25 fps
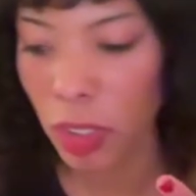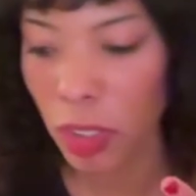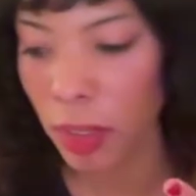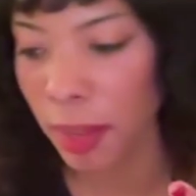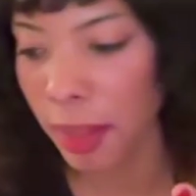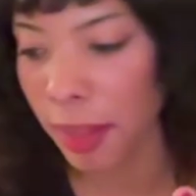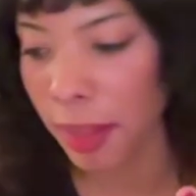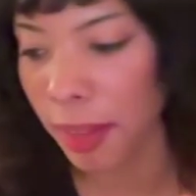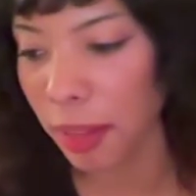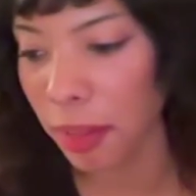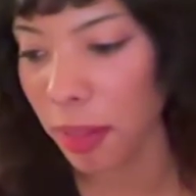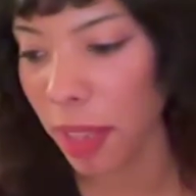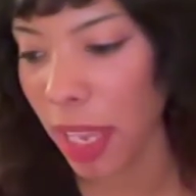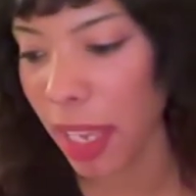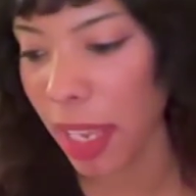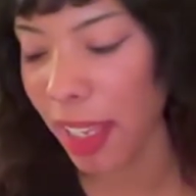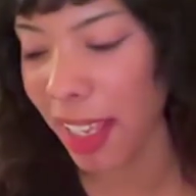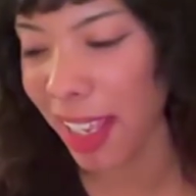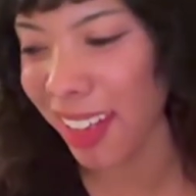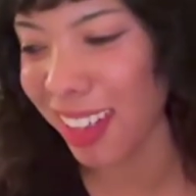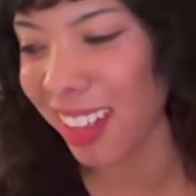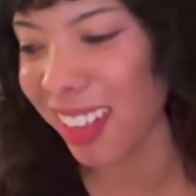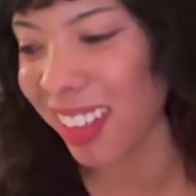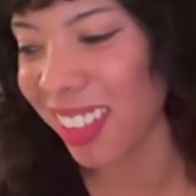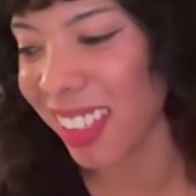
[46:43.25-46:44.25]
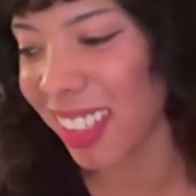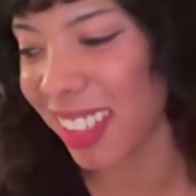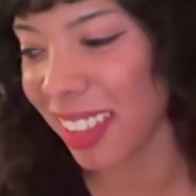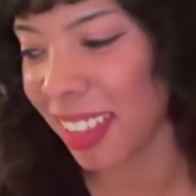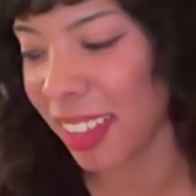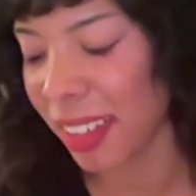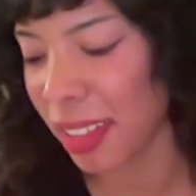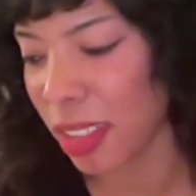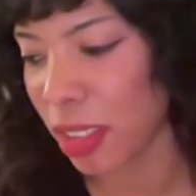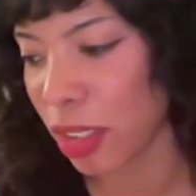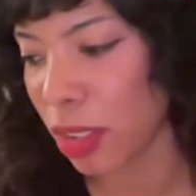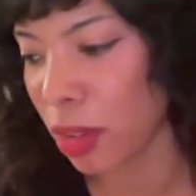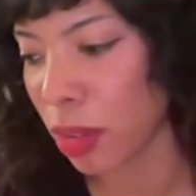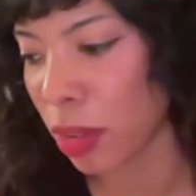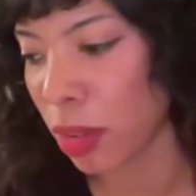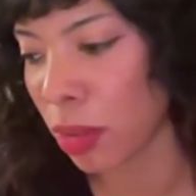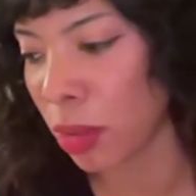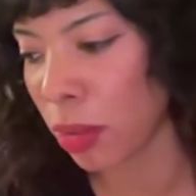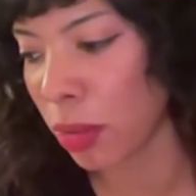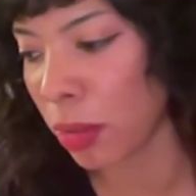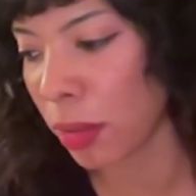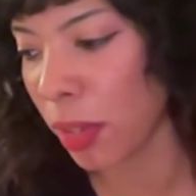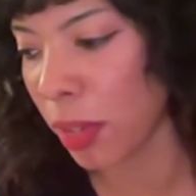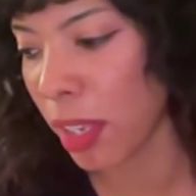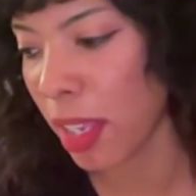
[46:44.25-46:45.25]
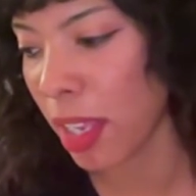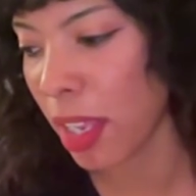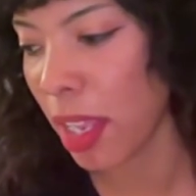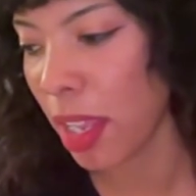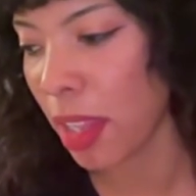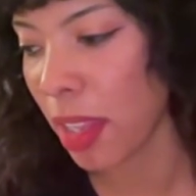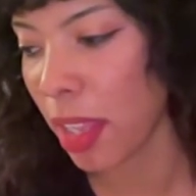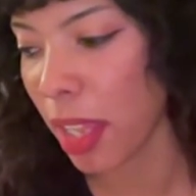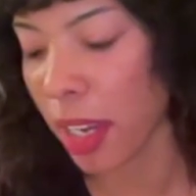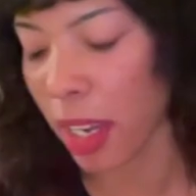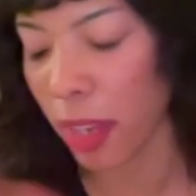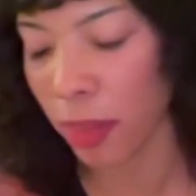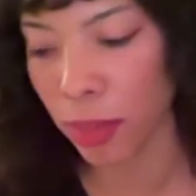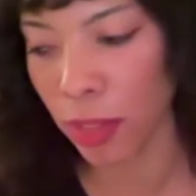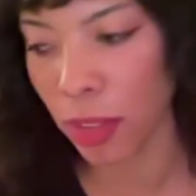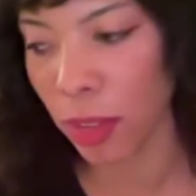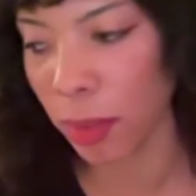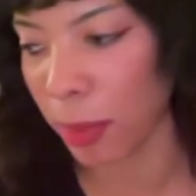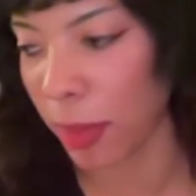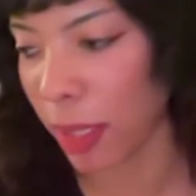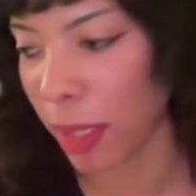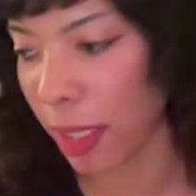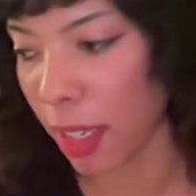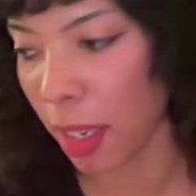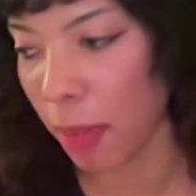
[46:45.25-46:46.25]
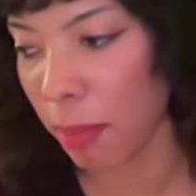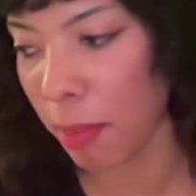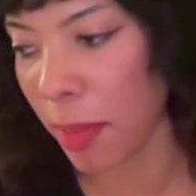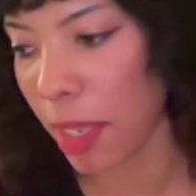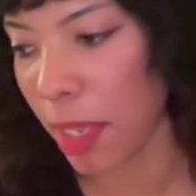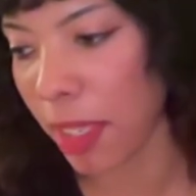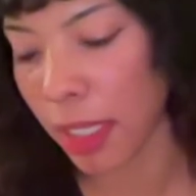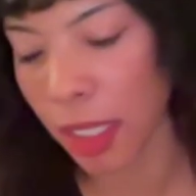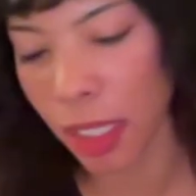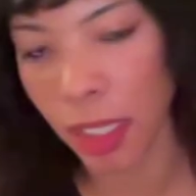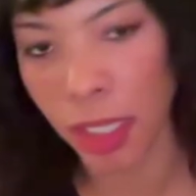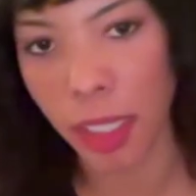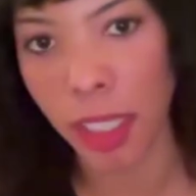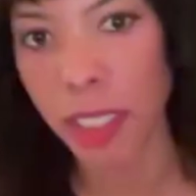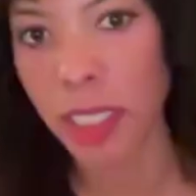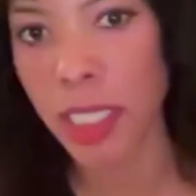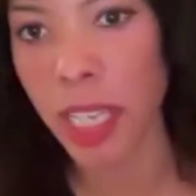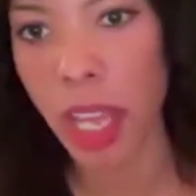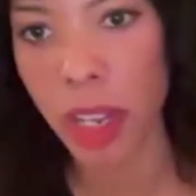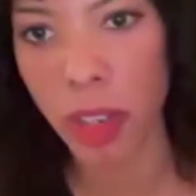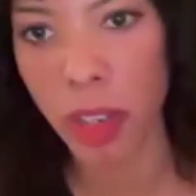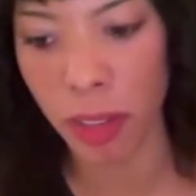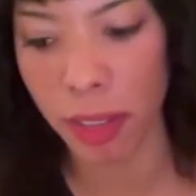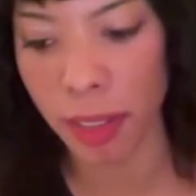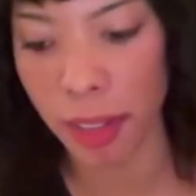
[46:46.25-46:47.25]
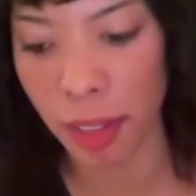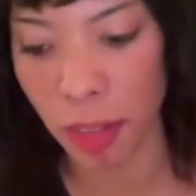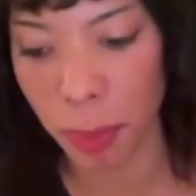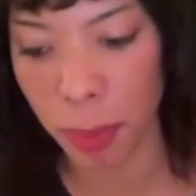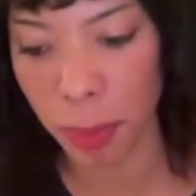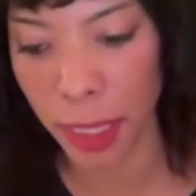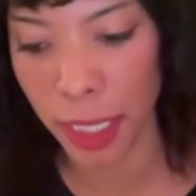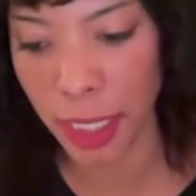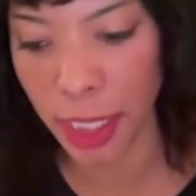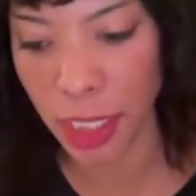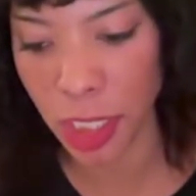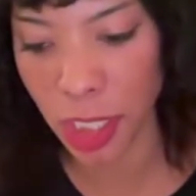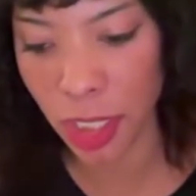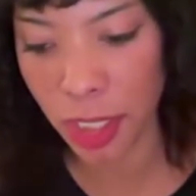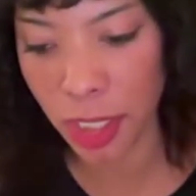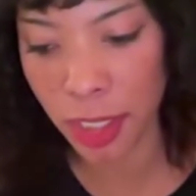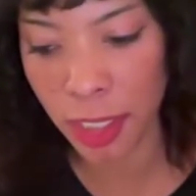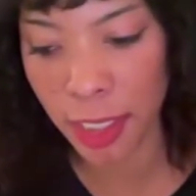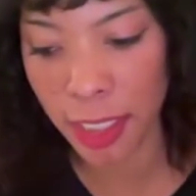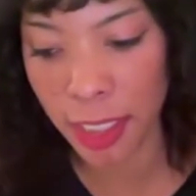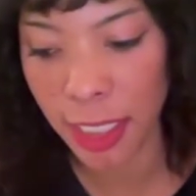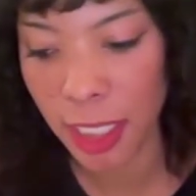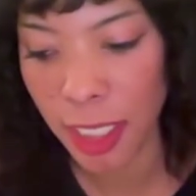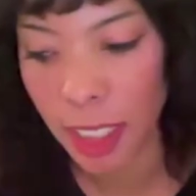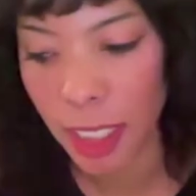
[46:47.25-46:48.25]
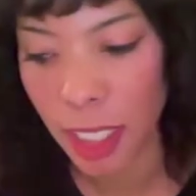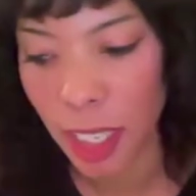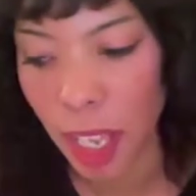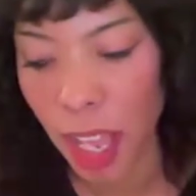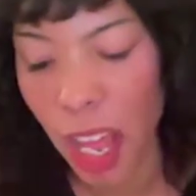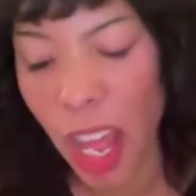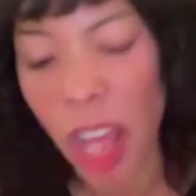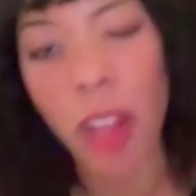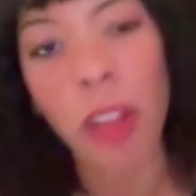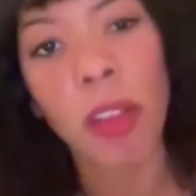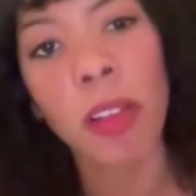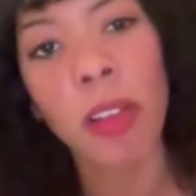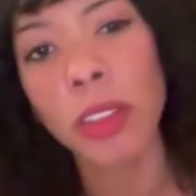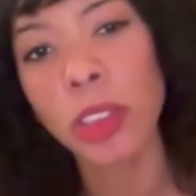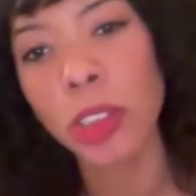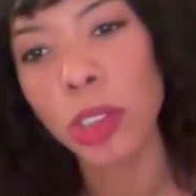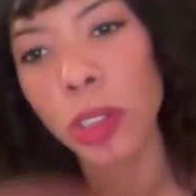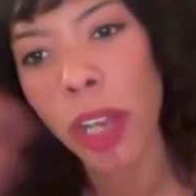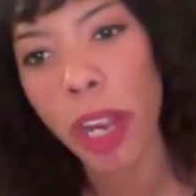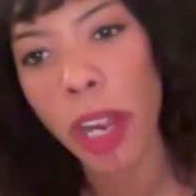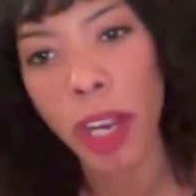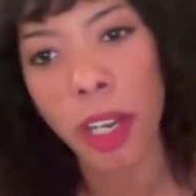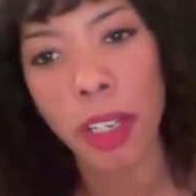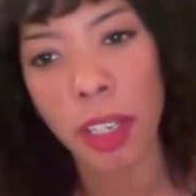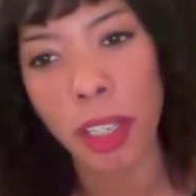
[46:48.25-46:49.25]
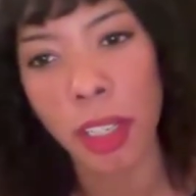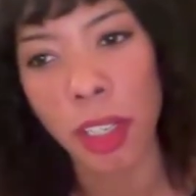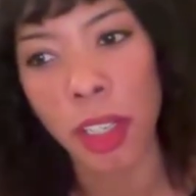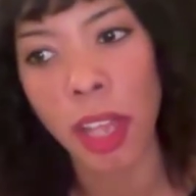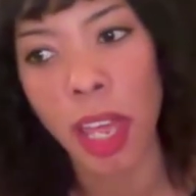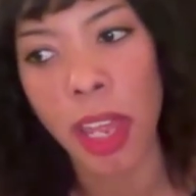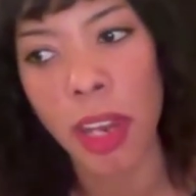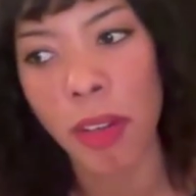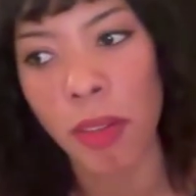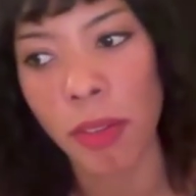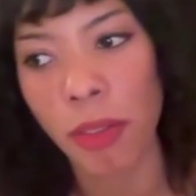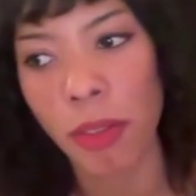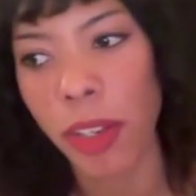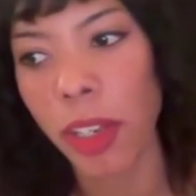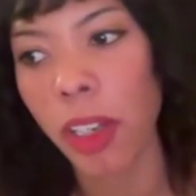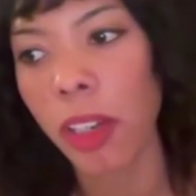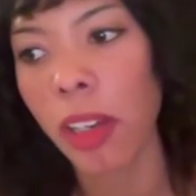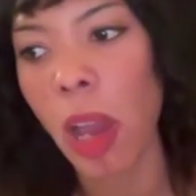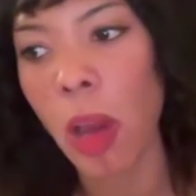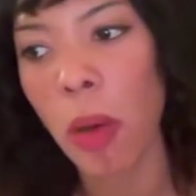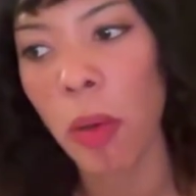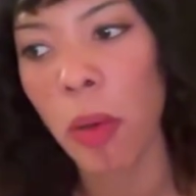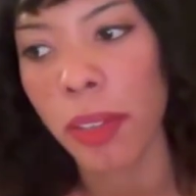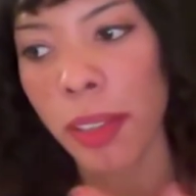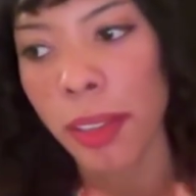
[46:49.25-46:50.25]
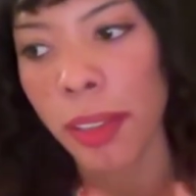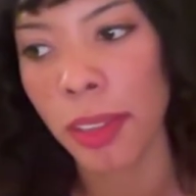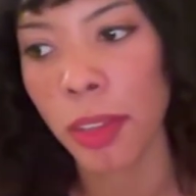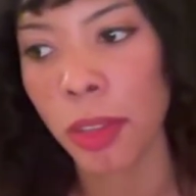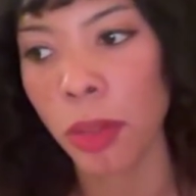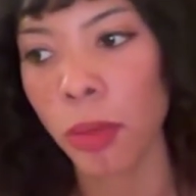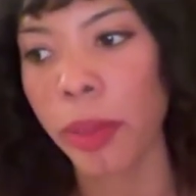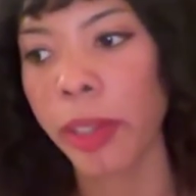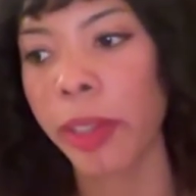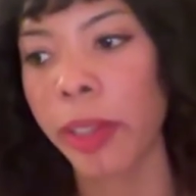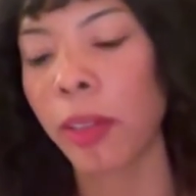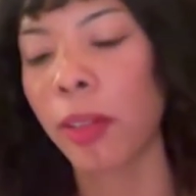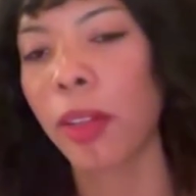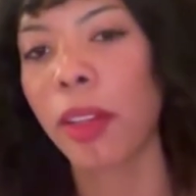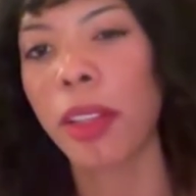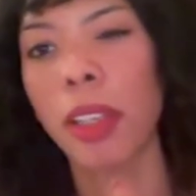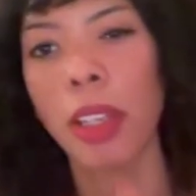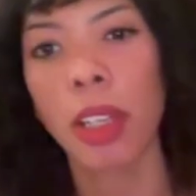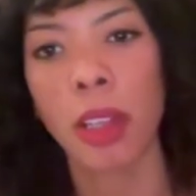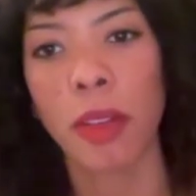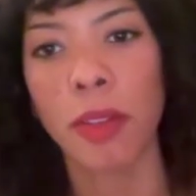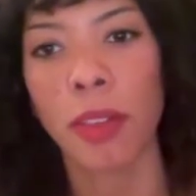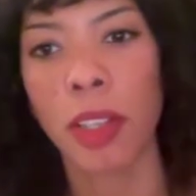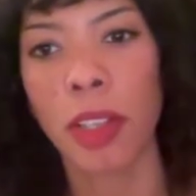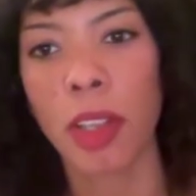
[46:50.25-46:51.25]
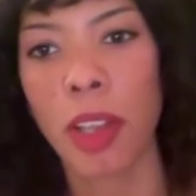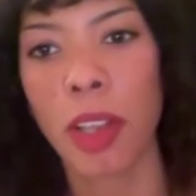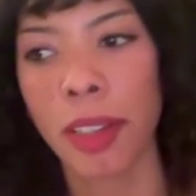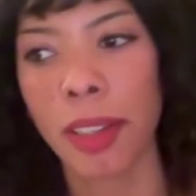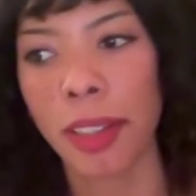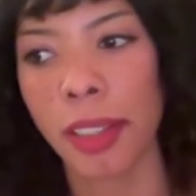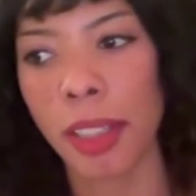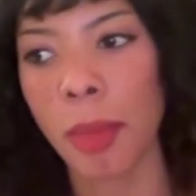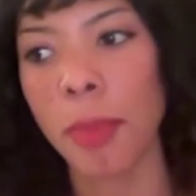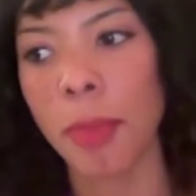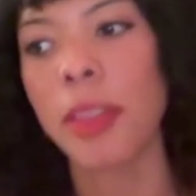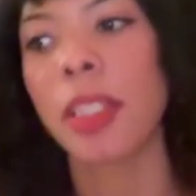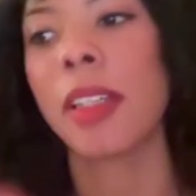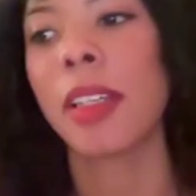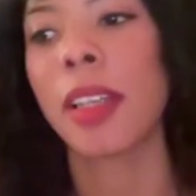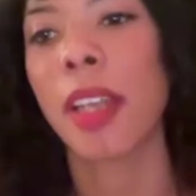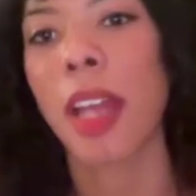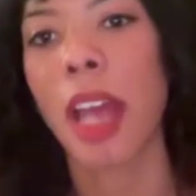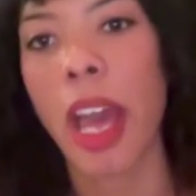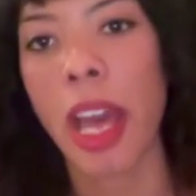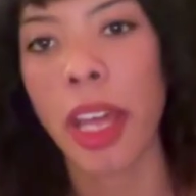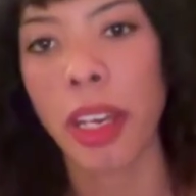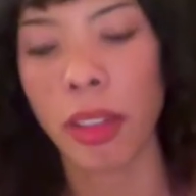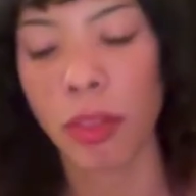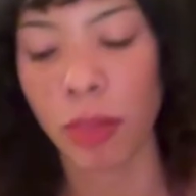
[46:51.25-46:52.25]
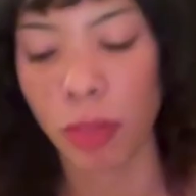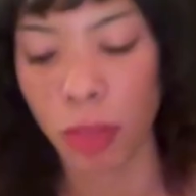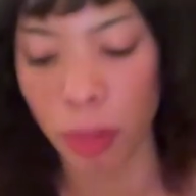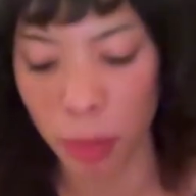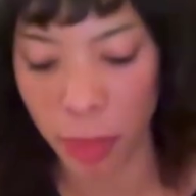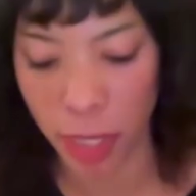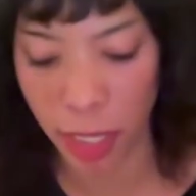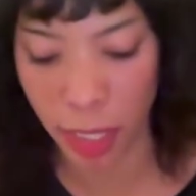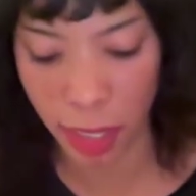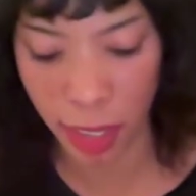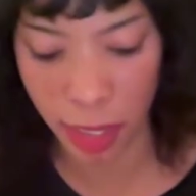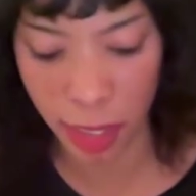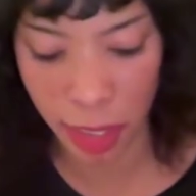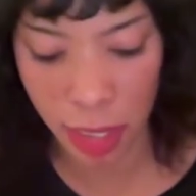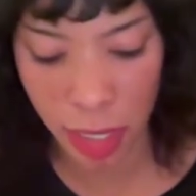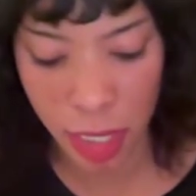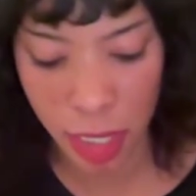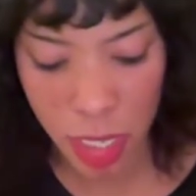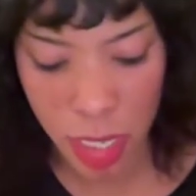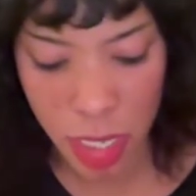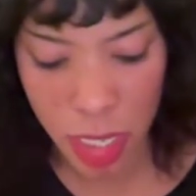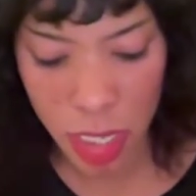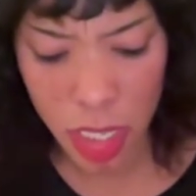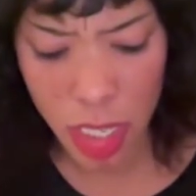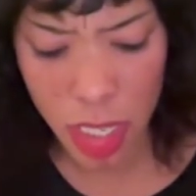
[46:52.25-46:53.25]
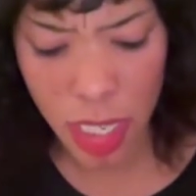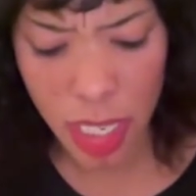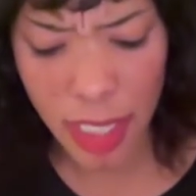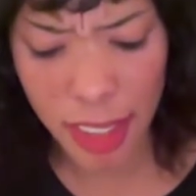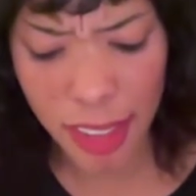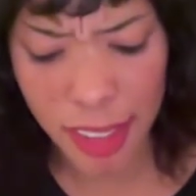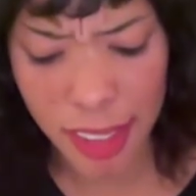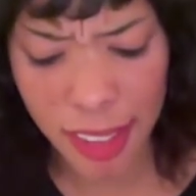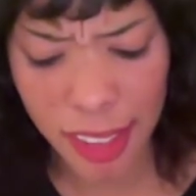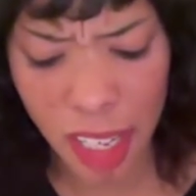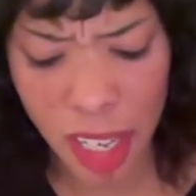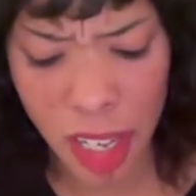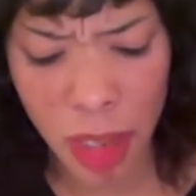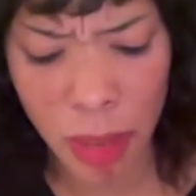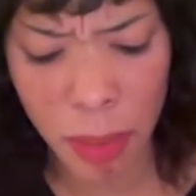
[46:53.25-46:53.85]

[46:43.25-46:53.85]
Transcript: So that kind of leads to then after me making like 10 or so pages, I'll try to then figure out a story or think of a concept and add it from there. It's